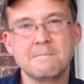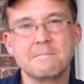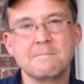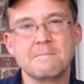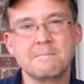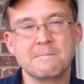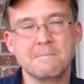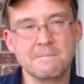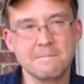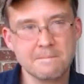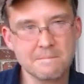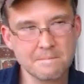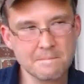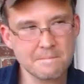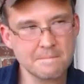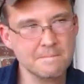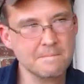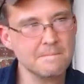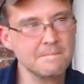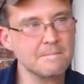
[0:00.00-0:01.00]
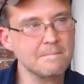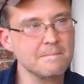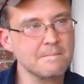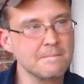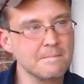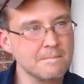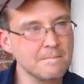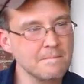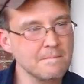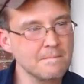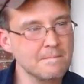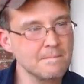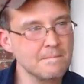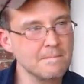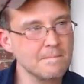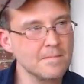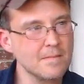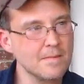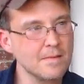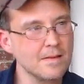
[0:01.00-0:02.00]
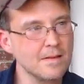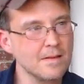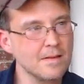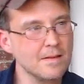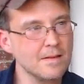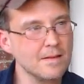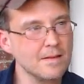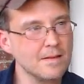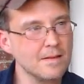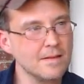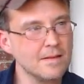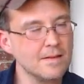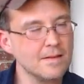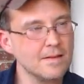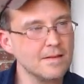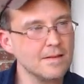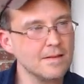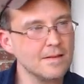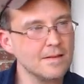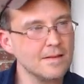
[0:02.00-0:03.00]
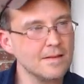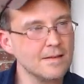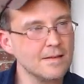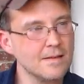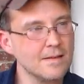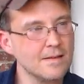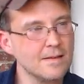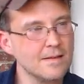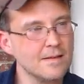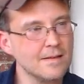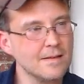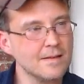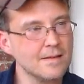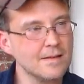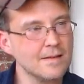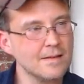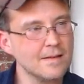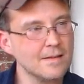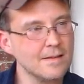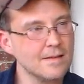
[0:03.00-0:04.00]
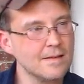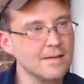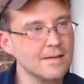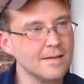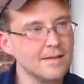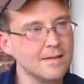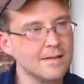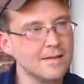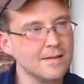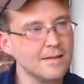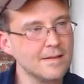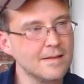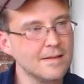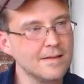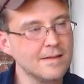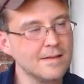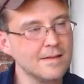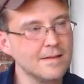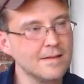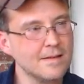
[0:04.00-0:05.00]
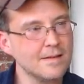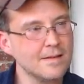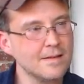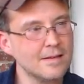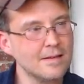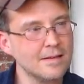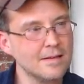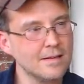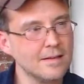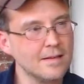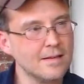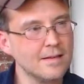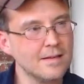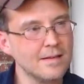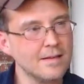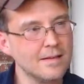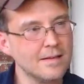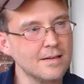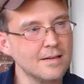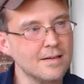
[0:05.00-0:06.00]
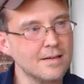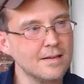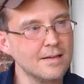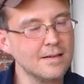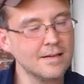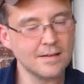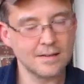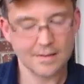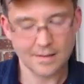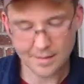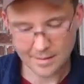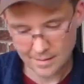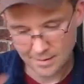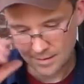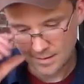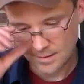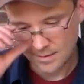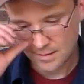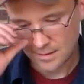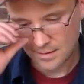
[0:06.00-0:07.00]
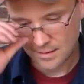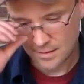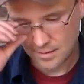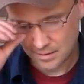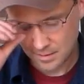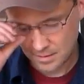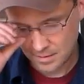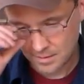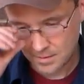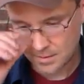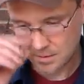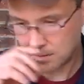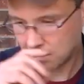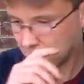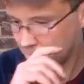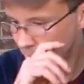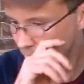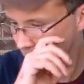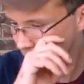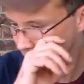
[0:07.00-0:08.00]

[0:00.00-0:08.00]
The person shown says nothing.